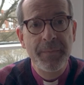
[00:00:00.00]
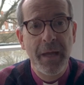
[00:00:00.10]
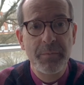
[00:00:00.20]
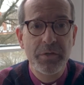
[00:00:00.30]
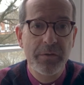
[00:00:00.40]

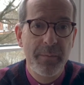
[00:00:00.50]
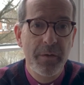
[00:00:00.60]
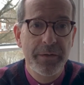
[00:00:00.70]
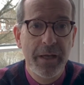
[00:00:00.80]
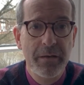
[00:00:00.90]
I'm sure I'm
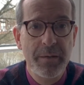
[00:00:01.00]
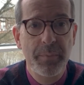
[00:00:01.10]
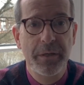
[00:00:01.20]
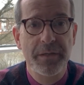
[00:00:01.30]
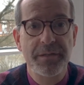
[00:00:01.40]
not the only
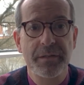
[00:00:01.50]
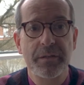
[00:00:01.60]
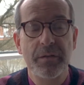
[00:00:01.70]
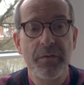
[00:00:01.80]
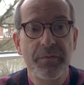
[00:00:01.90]
person
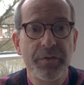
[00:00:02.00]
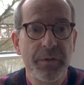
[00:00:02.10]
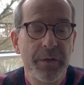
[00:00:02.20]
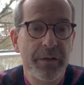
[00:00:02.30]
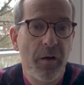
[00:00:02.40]
who,
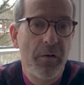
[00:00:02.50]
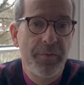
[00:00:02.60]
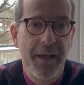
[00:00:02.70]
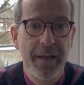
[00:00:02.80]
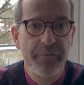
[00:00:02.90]
through an
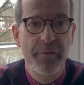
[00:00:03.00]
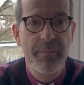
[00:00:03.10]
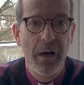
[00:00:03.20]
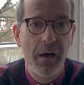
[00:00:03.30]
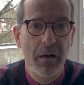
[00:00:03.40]
offhand
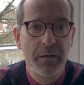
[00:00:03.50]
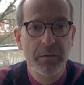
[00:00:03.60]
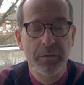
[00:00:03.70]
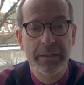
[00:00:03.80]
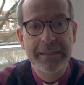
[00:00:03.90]
remark
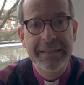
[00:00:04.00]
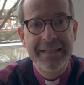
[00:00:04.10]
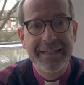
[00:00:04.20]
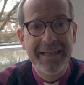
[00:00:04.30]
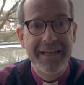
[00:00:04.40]
or a
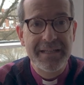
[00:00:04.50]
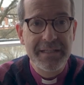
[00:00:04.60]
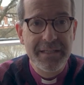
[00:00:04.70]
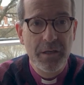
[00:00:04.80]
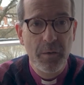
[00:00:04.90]

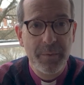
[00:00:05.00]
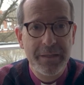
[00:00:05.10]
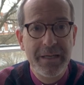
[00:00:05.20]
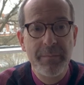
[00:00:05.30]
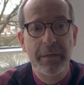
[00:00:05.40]
carelessly copied
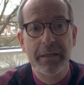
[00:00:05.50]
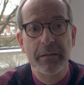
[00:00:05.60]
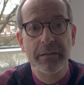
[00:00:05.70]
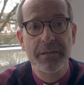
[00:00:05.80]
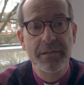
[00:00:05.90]

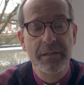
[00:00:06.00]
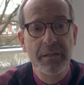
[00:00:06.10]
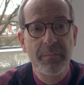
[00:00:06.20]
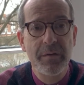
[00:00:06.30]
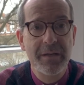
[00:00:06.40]
email, has
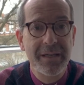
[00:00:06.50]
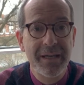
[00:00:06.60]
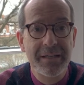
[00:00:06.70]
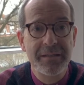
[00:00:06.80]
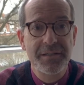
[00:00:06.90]

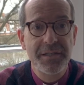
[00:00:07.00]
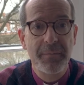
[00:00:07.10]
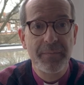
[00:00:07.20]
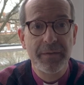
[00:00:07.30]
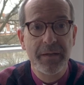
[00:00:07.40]
communicated
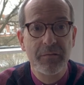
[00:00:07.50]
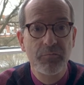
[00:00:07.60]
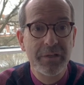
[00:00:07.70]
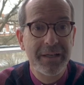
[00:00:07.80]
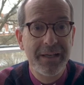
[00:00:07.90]
something
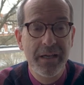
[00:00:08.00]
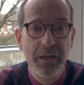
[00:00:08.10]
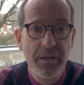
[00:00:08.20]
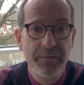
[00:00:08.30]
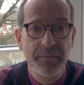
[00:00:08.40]
really
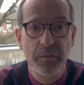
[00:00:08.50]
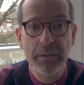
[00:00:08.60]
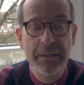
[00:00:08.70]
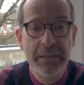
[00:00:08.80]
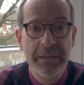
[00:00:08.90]
hurtful,
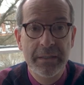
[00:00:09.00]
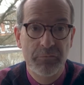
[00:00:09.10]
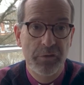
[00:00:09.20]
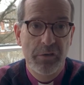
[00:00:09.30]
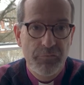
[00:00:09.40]

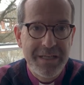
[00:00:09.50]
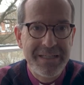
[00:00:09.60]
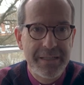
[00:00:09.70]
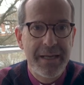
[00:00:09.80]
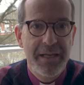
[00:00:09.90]

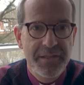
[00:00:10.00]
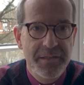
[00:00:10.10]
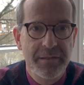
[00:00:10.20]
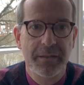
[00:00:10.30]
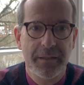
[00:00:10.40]
regretted
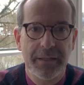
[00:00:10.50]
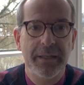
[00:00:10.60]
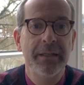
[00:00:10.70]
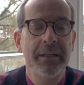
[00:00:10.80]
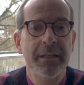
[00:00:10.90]
instantly,